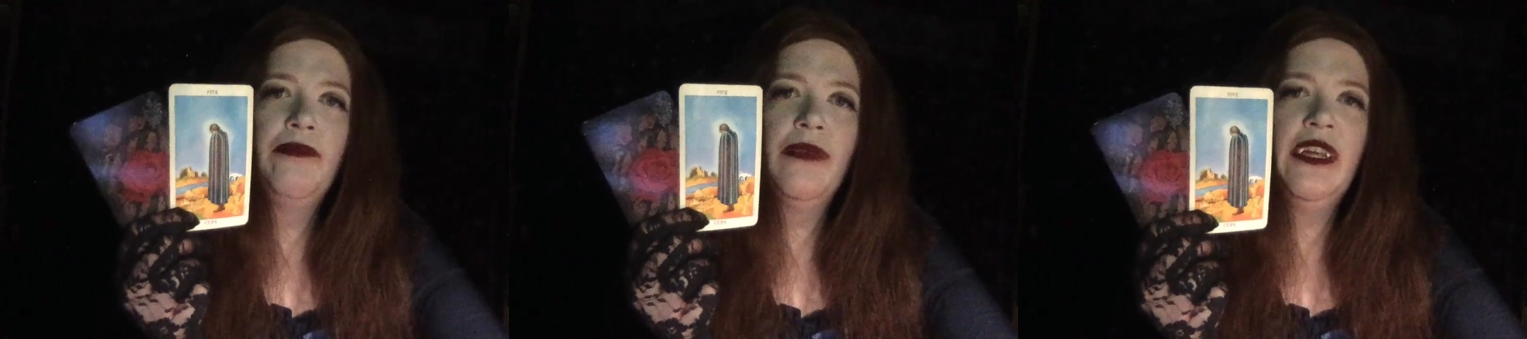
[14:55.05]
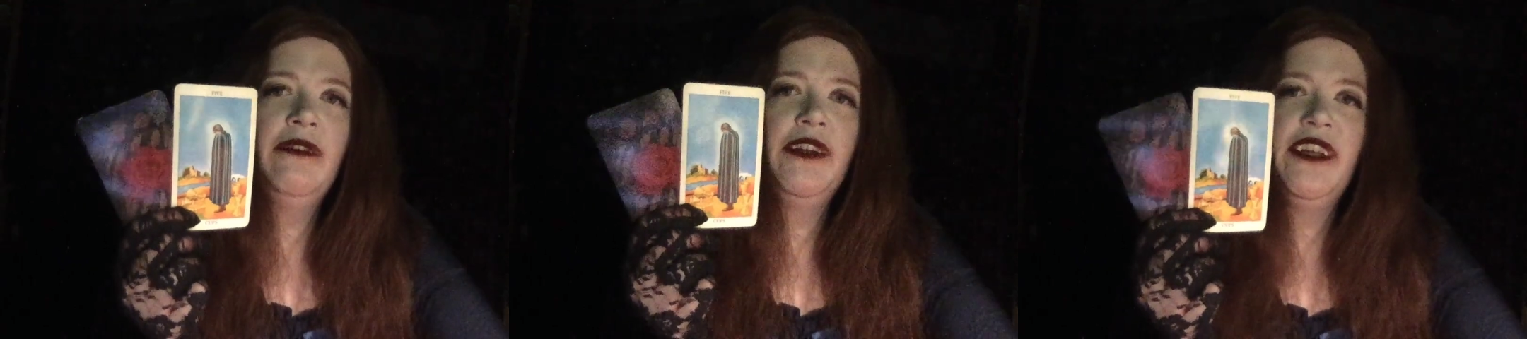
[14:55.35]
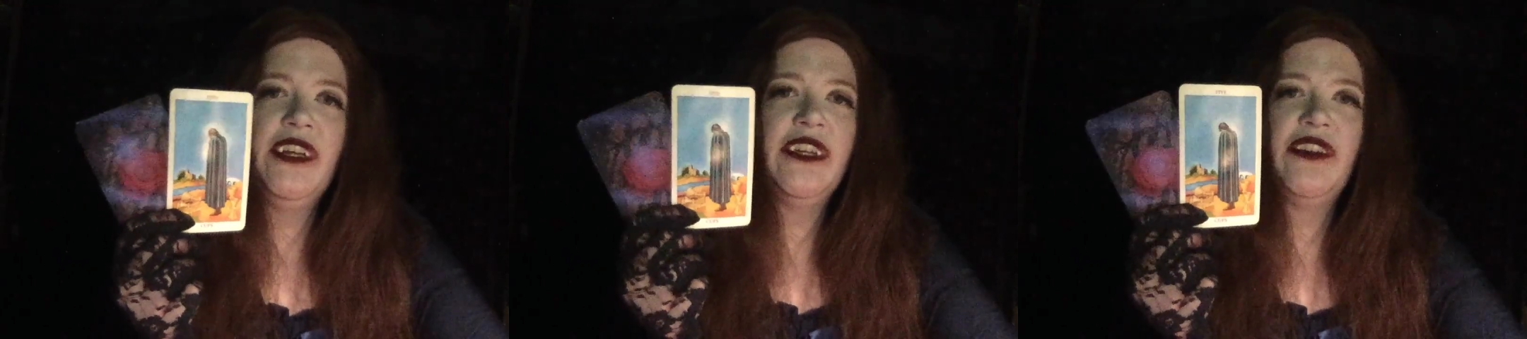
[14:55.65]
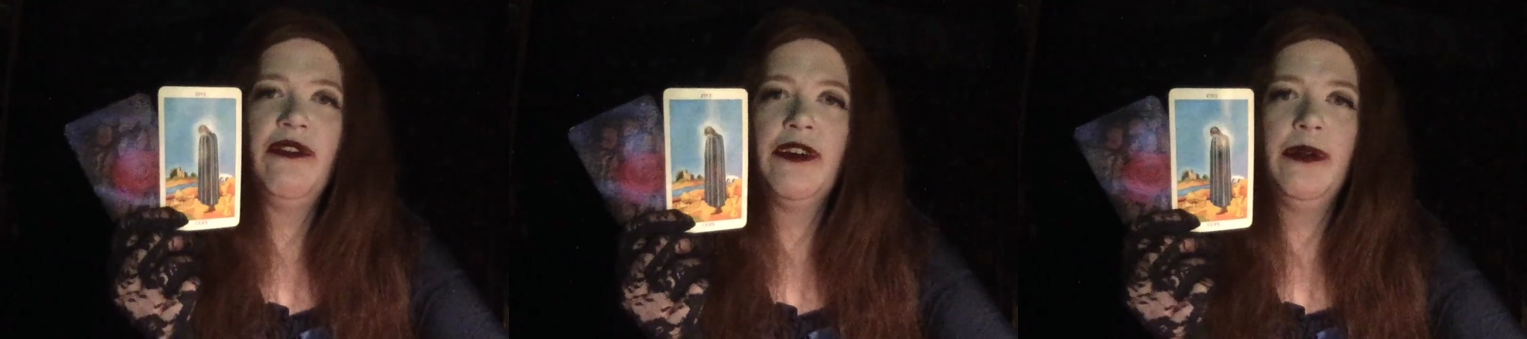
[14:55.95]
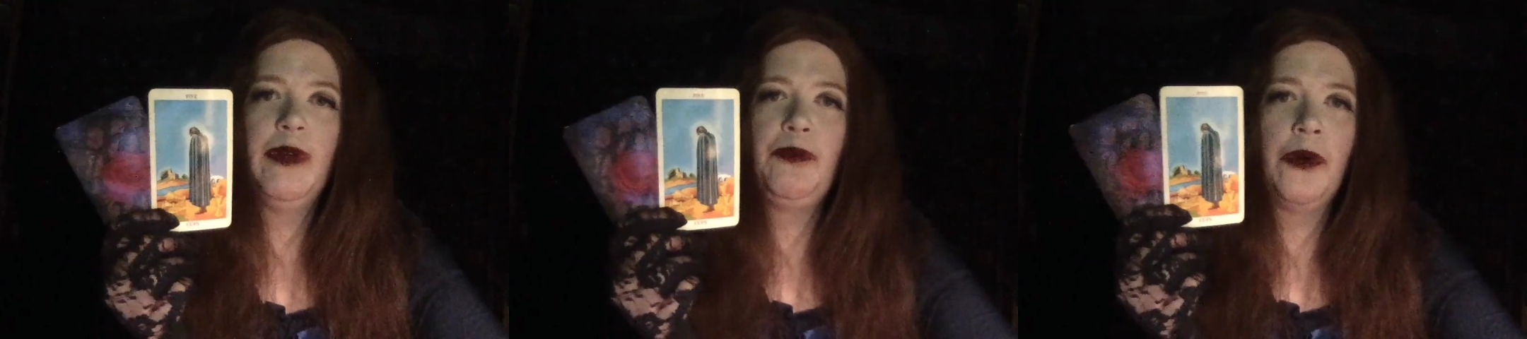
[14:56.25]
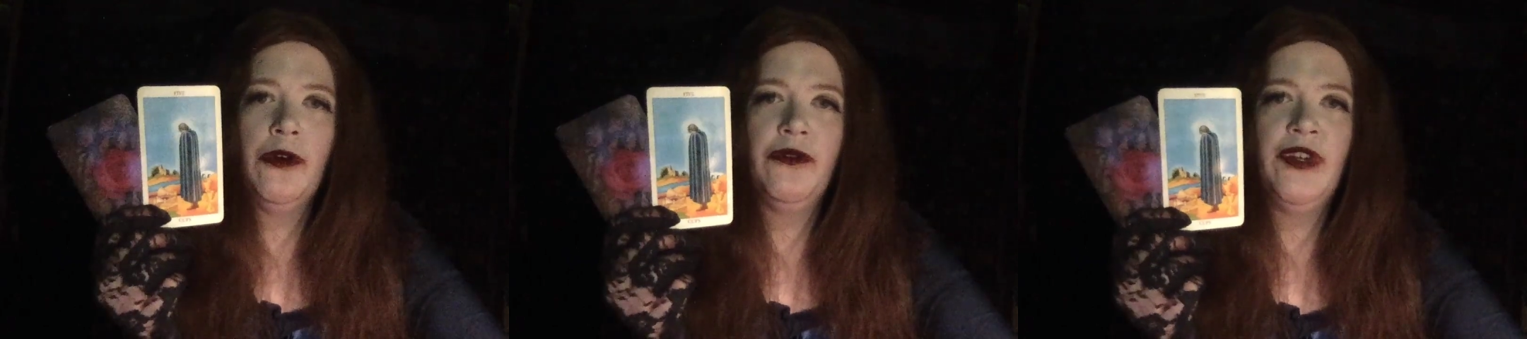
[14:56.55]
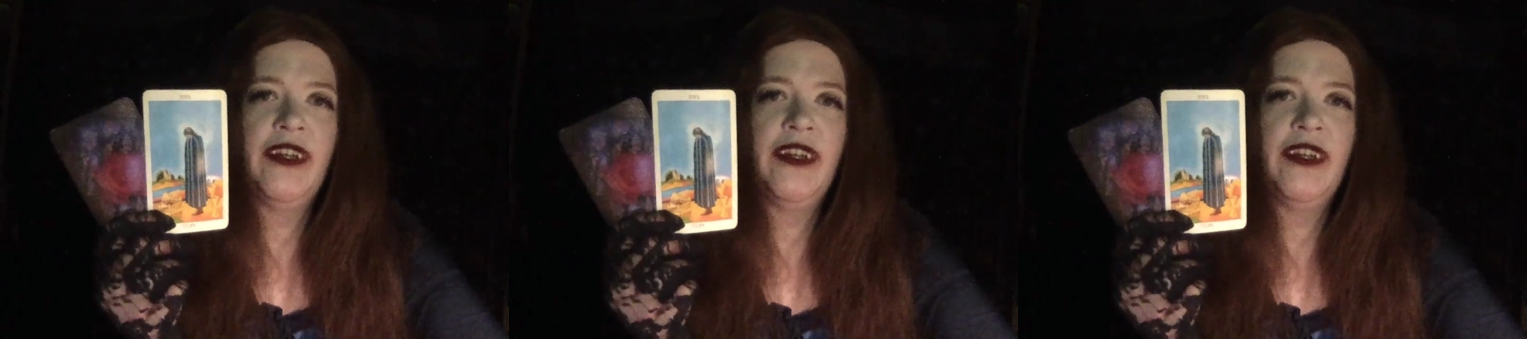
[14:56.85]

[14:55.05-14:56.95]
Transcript: nothing is ever going to be perfect.